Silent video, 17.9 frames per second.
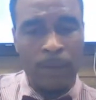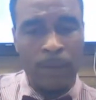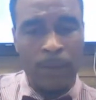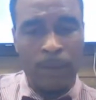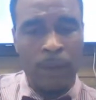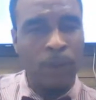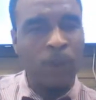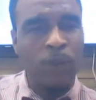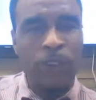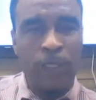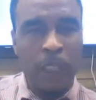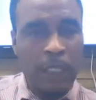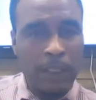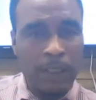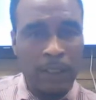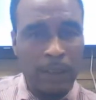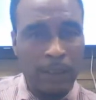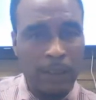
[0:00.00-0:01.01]
So don't
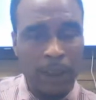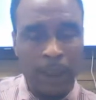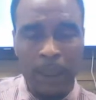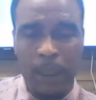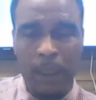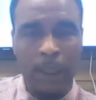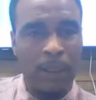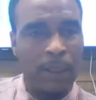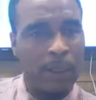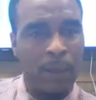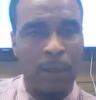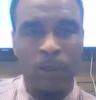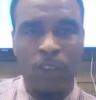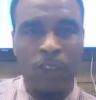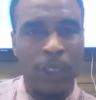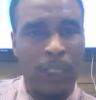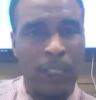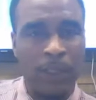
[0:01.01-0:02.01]
chase the money.
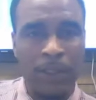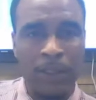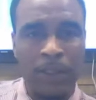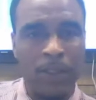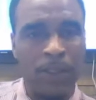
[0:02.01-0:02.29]
Don't chase it.